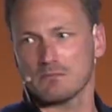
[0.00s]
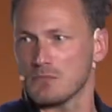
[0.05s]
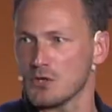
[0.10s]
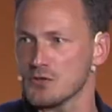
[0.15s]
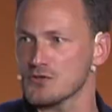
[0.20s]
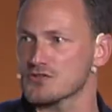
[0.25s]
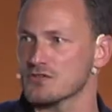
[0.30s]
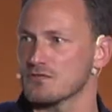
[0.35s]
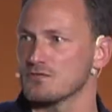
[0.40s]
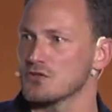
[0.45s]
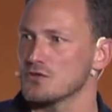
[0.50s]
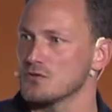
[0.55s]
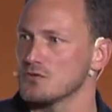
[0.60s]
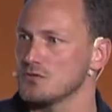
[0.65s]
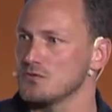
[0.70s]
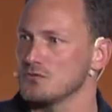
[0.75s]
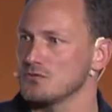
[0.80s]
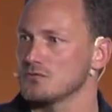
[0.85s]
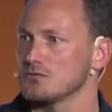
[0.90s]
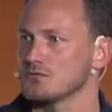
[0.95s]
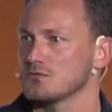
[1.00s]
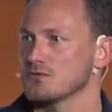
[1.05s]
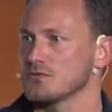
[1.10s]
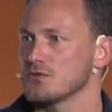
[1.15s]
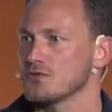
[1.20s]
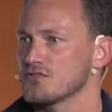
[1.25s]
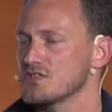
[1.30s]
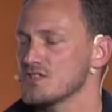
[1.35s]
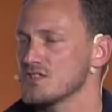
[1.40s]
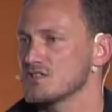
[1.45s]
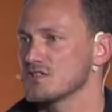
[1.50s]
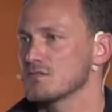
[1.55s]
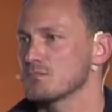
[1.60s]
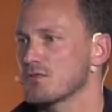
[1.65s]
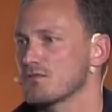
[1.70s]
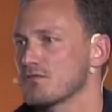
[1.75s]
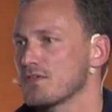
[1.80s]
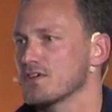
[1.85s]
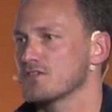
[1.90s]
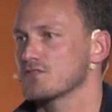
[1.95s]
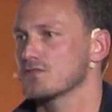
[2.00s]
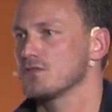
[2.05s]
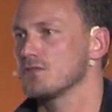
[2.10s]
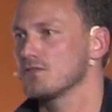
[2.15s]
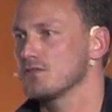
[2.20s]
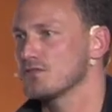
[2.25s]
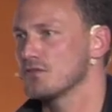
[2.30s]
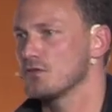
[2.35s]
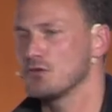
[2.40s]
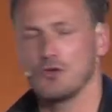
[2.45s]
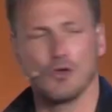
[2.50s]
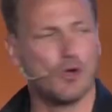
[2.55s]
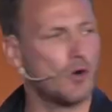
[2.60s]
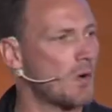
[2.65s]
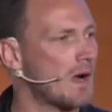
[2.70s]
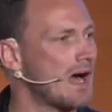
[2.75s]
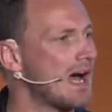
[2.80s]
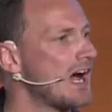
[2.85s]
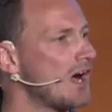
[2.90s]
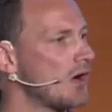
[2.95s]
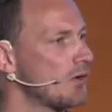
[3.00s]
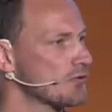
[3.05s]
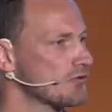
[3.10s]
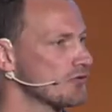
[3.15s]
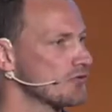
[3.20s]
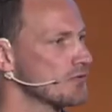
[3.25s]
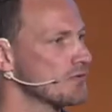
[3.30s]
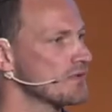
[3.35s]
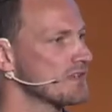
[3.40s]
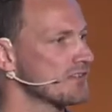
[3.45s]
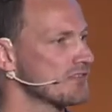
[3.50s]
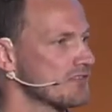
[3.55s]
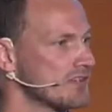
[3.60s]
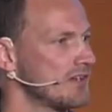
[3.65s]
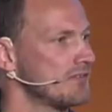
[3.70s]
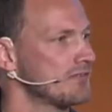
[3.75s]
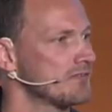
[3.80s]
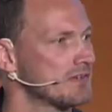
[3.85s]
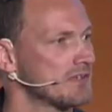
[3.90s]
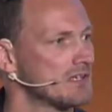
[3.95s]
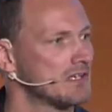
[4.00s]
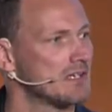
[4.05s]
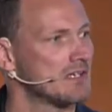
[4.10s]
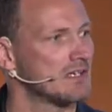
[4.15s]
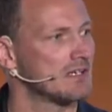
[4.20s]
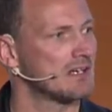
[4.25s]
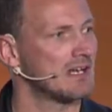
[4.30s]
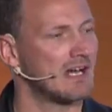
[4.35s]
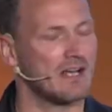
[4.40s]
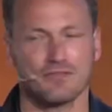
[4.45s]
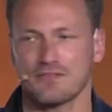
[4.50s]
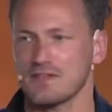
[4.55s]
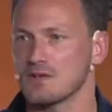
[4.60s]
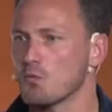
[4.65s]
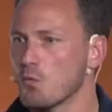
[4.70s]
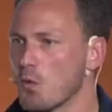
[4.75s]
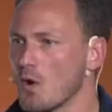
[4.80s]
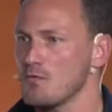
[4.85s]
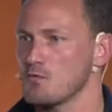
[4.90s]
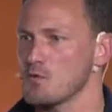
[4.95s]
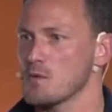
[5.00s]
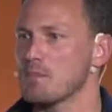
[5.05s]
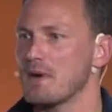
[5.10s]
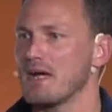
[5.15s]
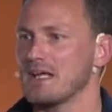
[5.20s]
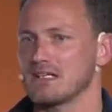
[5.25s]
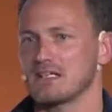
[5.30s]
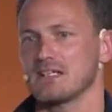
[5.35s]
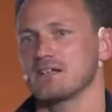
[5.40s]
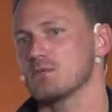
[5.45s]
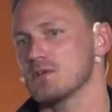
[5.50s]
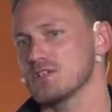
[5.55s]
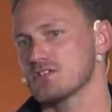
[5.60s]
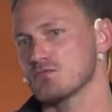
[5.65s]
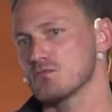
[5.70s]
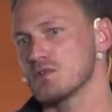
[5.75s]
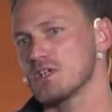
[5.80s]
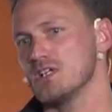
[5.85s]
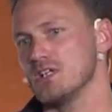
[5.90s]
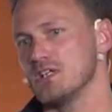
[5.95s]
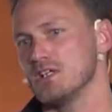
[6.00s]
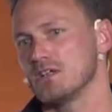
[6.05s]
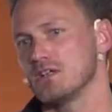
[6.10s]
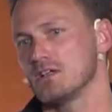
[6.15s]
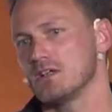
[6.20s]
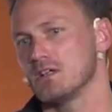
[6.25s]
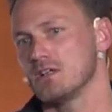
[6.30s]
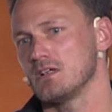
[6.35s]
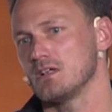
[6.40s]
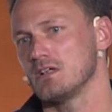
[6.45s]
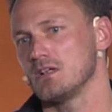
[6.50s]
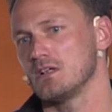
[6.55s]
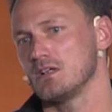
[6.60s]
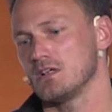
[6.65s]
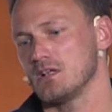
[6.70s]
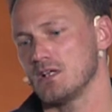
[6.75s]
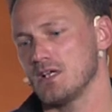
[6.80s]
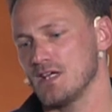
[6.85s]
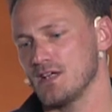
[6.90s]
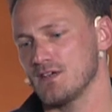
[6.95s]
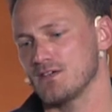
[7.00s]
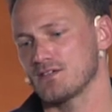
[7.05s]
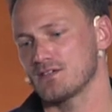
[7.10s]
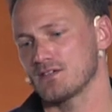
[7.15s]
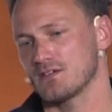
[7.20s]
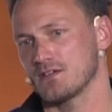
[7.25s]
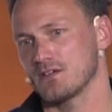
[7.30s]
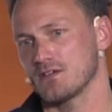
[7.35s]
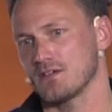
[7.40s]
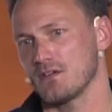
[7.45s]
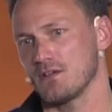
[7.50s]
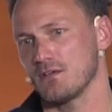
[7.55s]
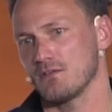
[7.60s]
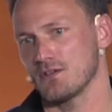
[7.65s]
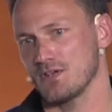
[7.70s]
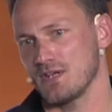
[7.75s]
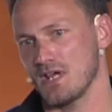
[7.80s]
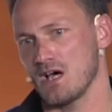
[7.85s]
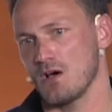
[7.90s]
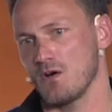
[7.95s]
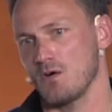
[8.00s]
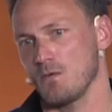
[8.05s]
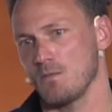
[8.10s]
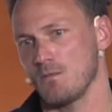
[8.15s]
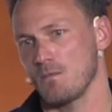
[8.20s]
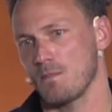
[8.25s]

most of you, you're seasoned professionals, know how to do this stuff. I think what we're battling with really is the now.